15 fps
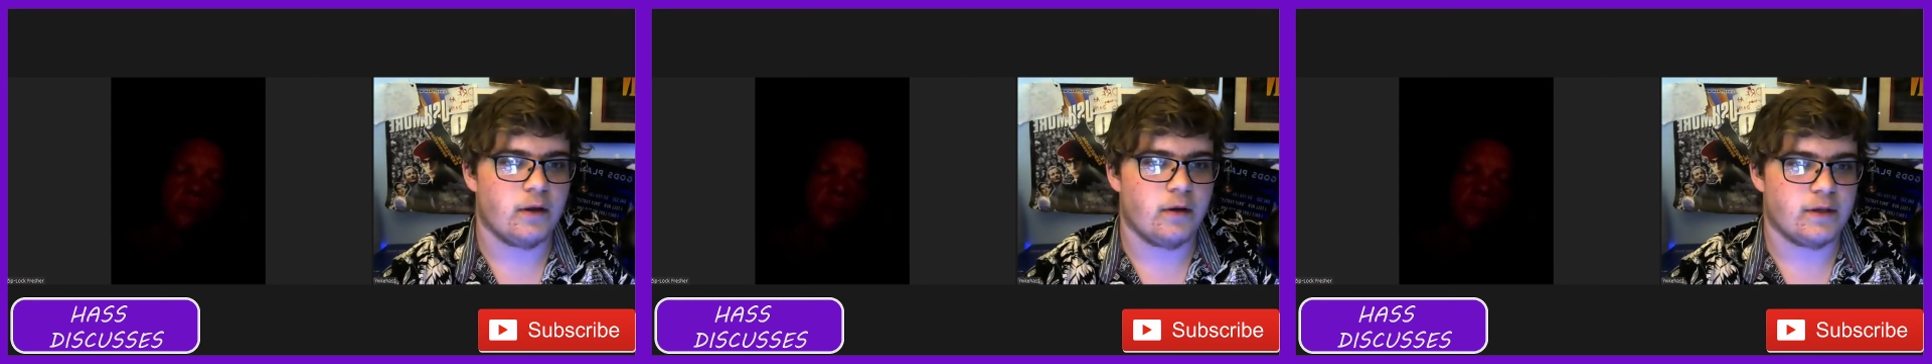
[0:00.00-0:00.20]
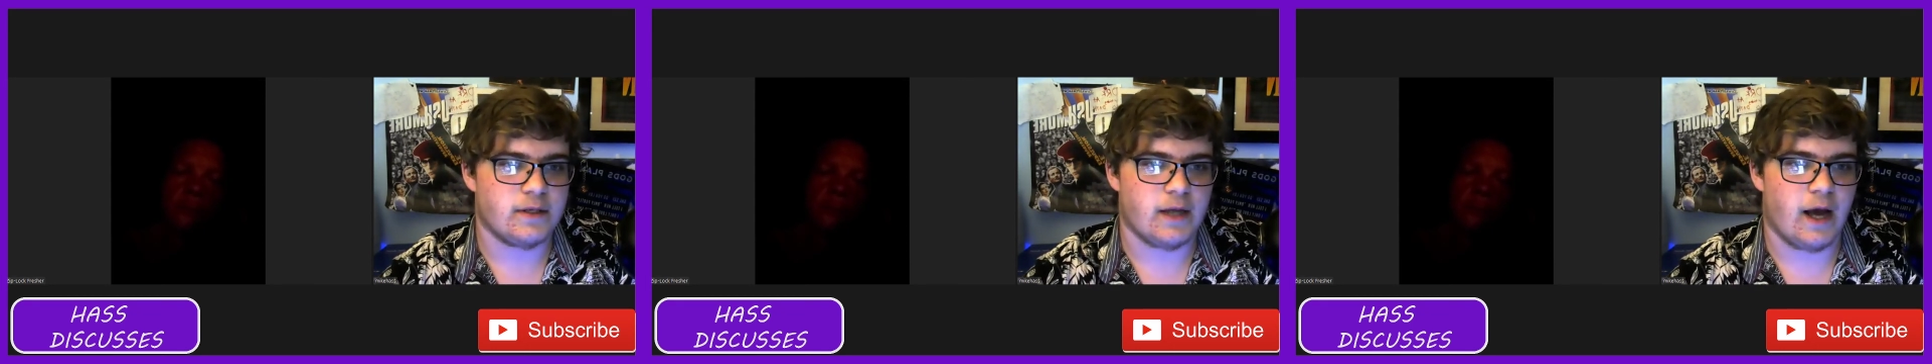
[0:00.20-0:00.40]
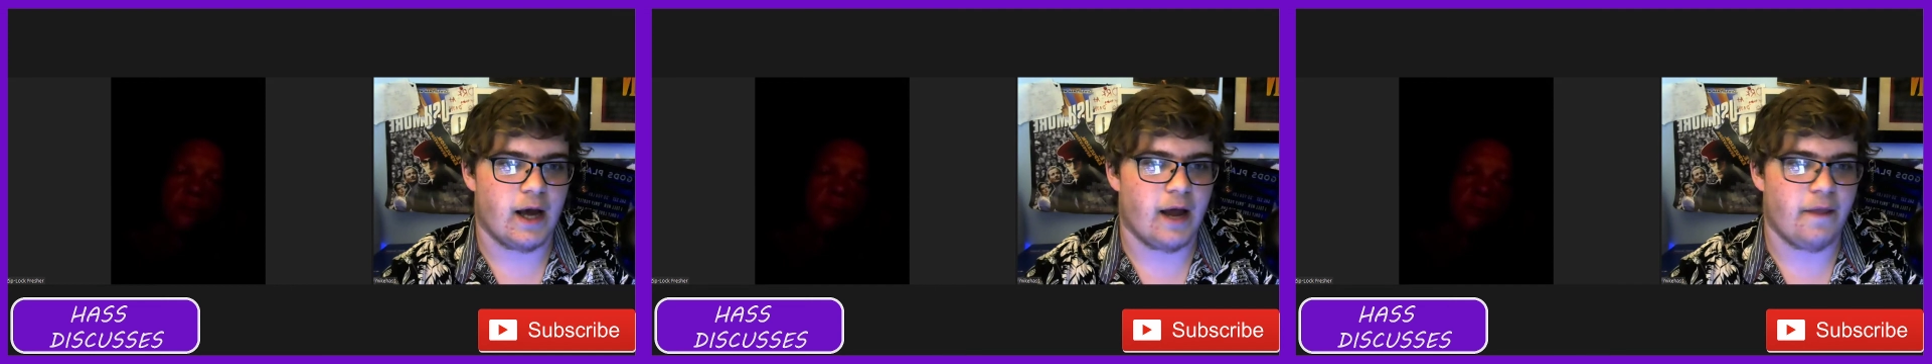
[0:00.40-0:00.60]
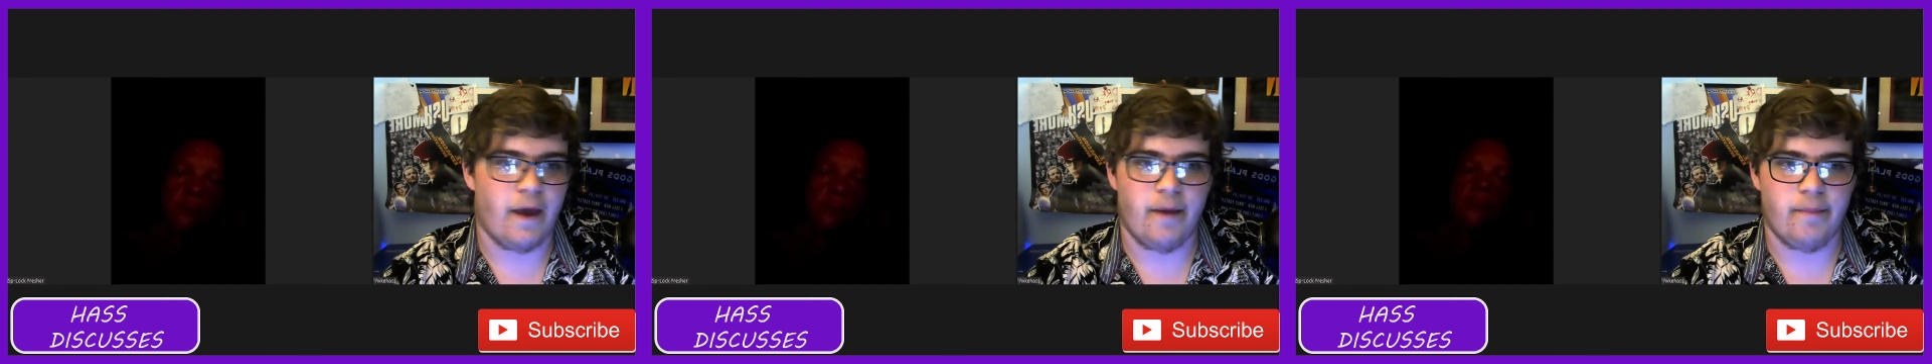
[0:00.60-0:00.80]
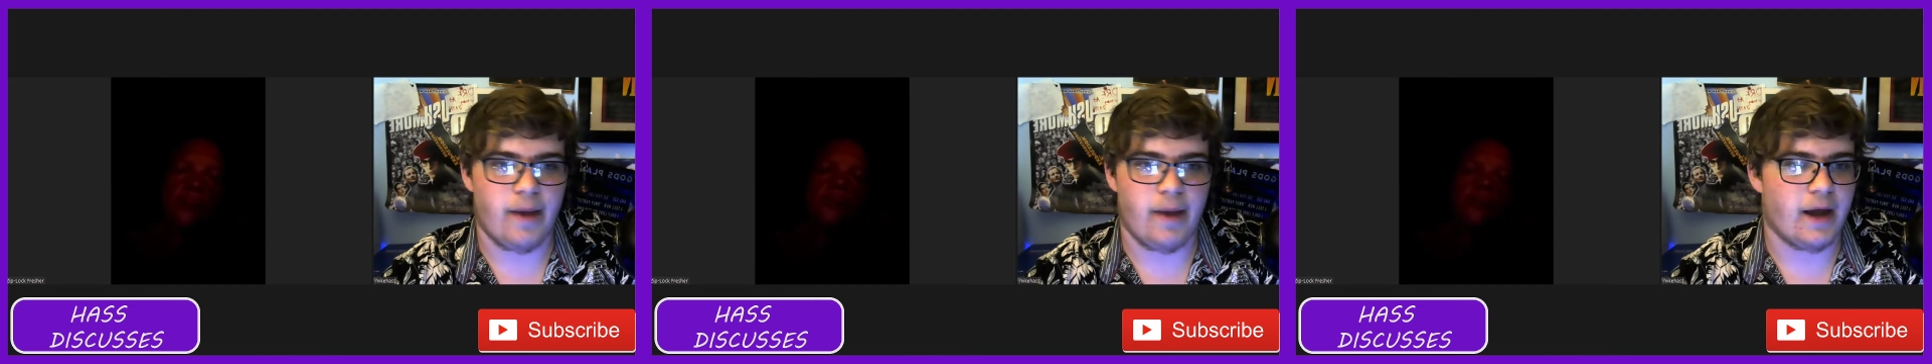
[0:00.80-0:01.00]
It's not
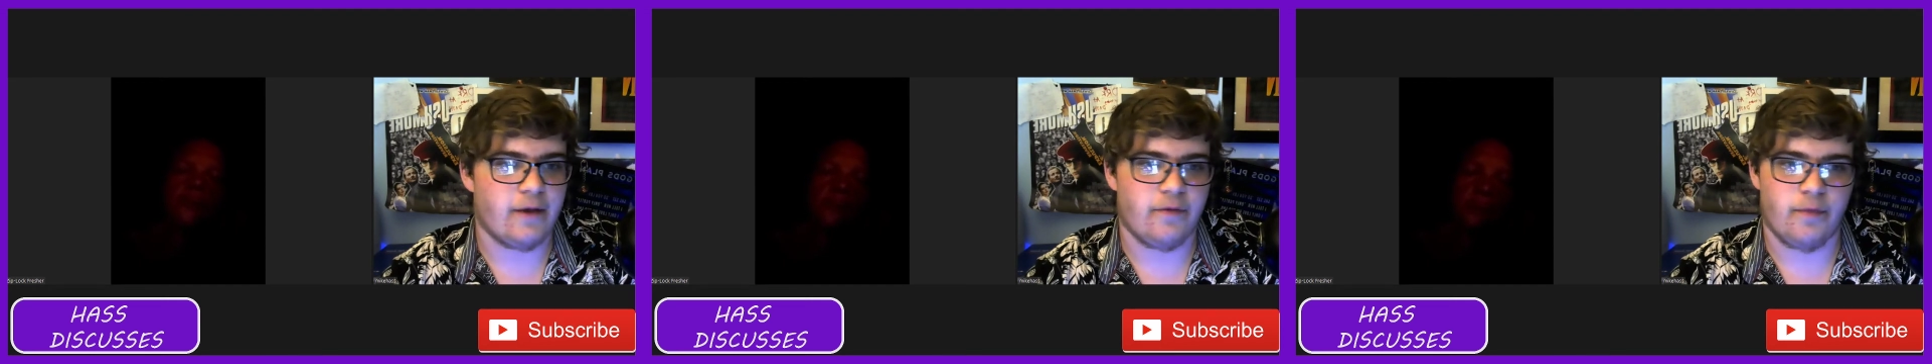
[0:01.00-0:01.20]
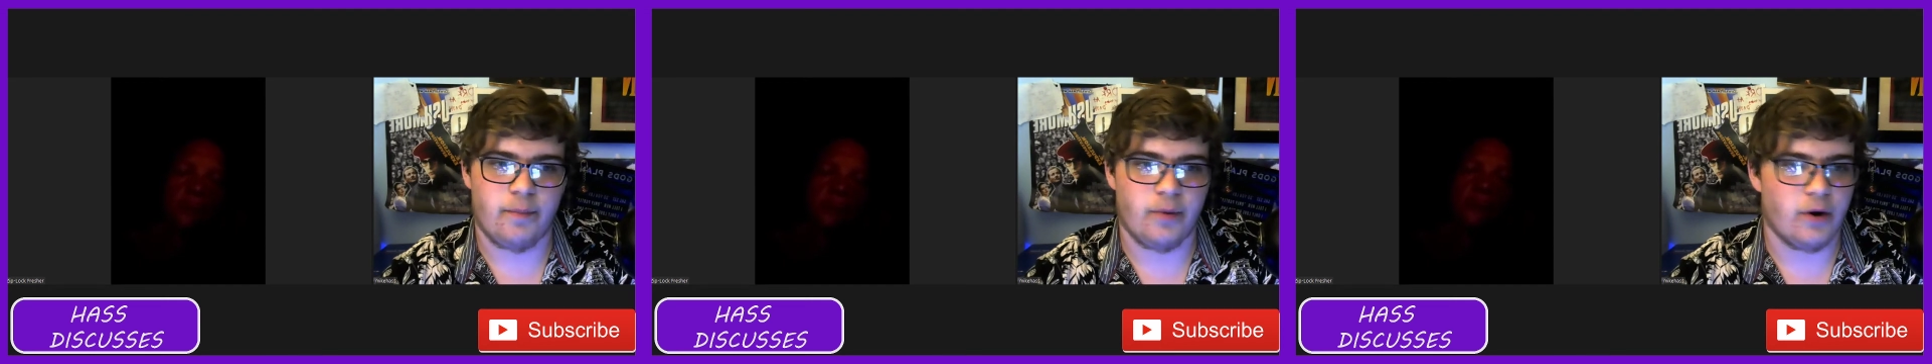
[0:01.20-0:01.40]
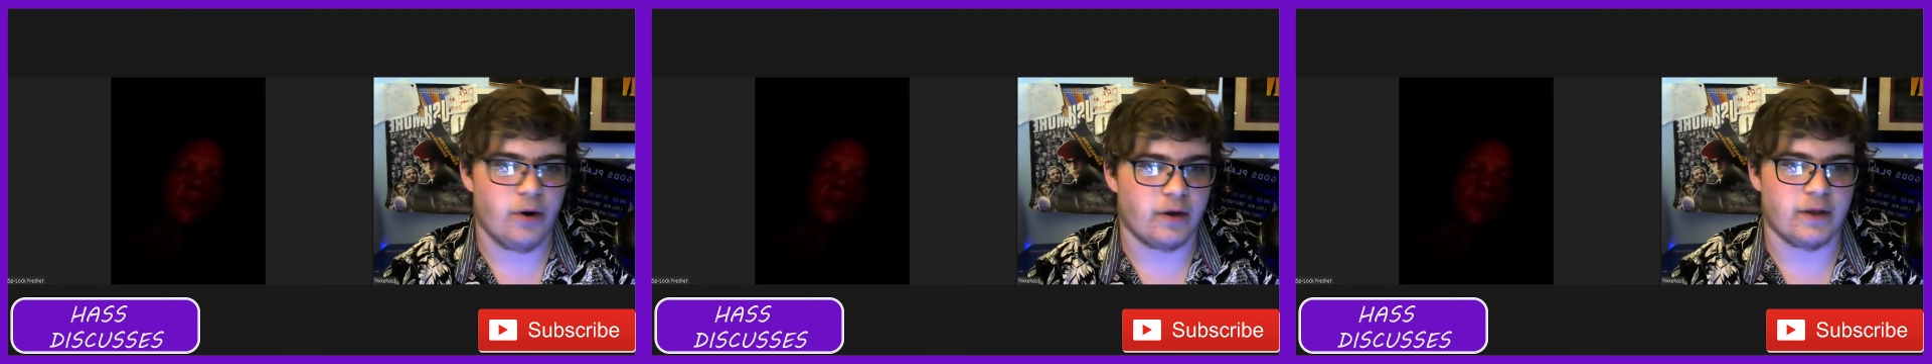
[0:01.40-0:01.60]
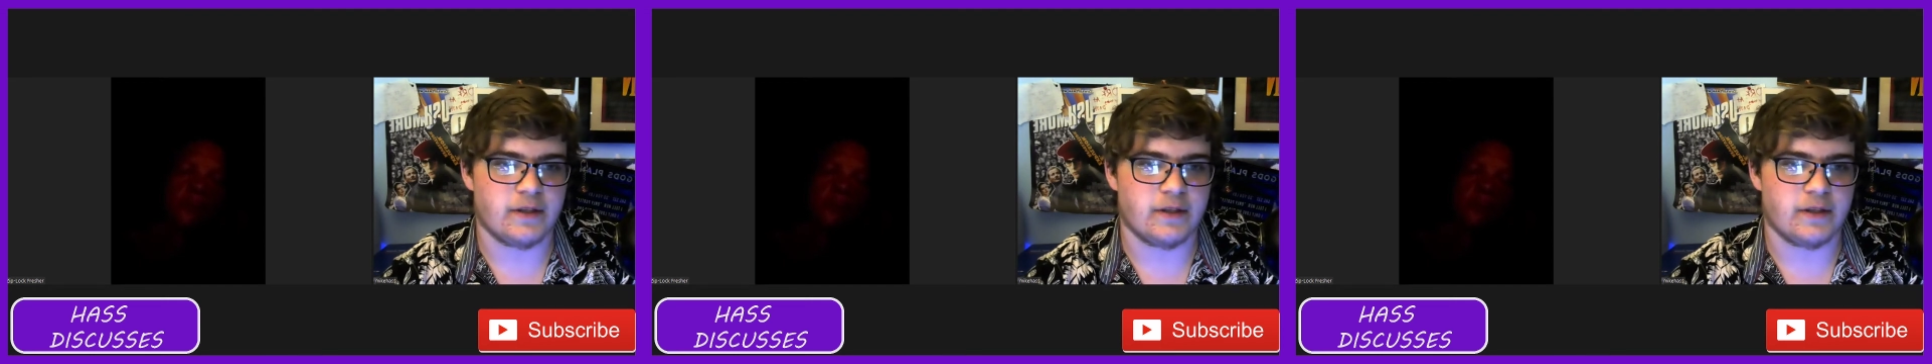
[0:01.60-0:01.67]
that bad of a book.